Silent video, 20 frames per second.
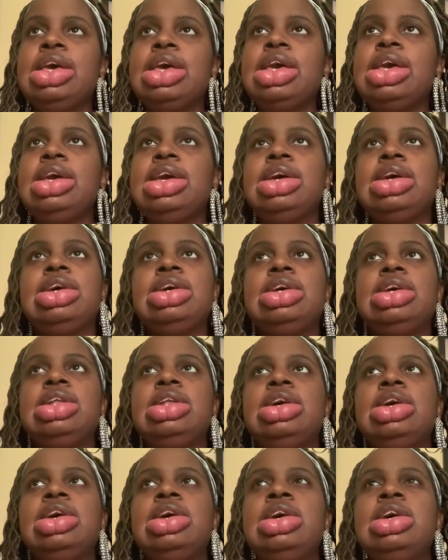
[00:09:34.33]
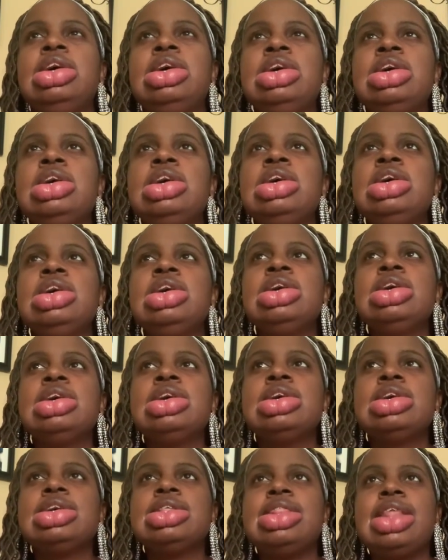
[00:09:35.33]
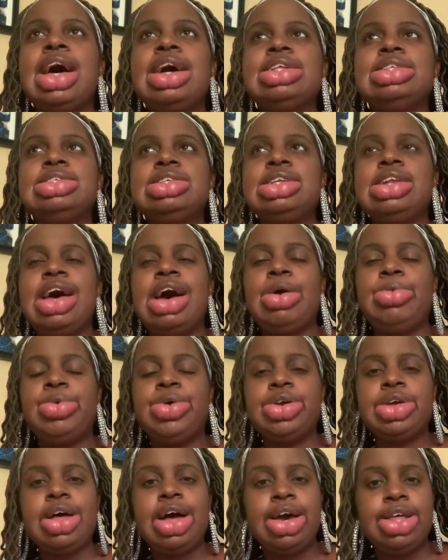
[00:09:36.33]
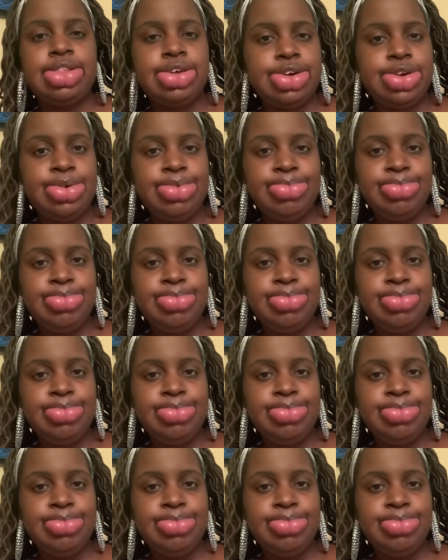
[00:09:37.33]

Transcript: And that did not work either.